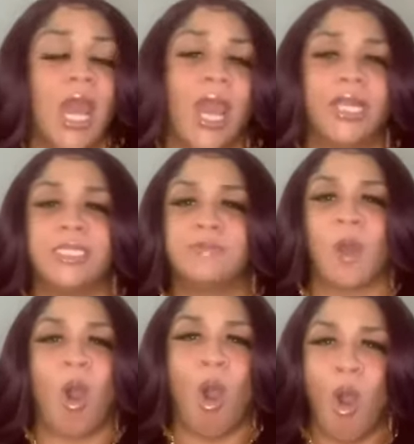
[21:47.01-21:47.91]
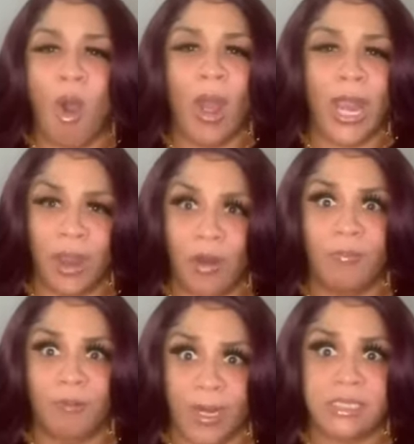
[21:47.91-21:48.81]
And this where all hell
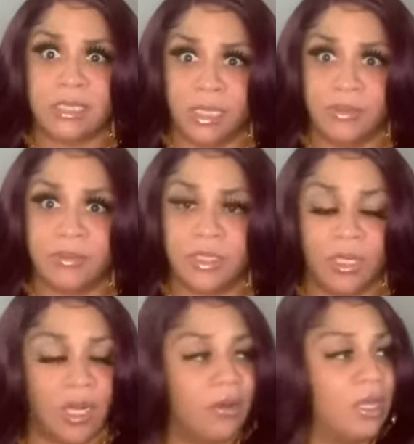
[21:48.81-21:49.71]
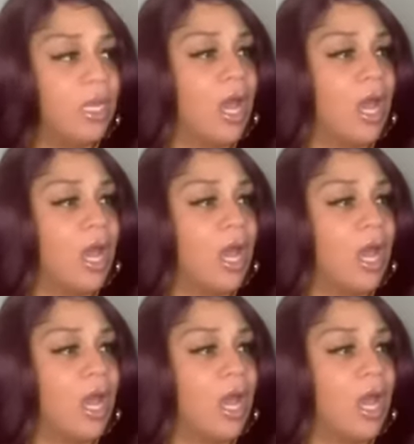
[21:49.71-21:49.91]
breaks loose, you know?